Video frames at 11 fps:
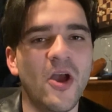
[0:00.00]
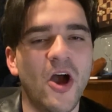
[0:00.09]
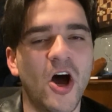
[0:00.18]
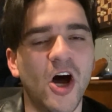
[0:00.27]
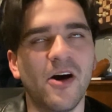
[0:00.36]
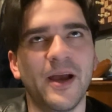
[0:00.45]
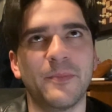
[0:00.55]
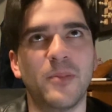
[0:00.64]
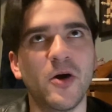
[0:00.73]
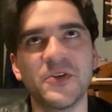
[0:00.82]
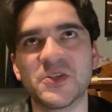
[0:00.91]
like
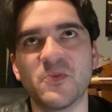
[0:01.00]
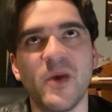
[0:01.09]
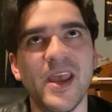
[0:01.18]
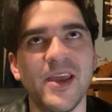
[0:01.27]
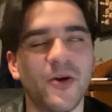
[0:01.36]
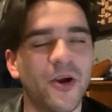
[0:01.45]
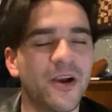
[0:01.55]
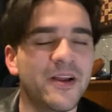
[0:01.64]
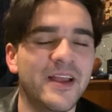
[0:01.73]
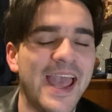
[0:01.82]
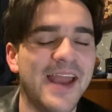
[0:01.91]
Bowden's mate or
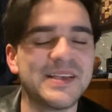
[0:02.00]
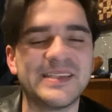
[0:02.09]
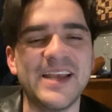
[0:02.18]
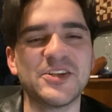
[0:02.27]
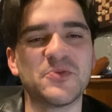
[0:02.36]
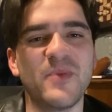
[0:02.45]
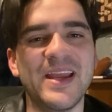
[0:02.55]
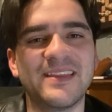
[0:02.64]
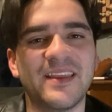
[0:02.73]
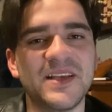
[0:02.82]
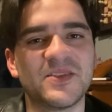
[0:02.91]
Anastasia's
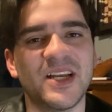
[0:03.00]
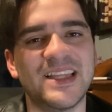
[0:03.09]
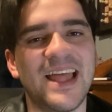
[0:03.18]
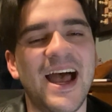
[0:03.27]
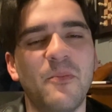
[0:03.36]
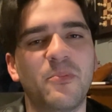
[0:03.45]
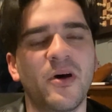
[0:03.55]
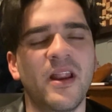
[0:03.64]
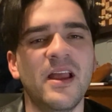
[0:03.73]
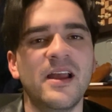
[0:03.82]
mate, things like that. But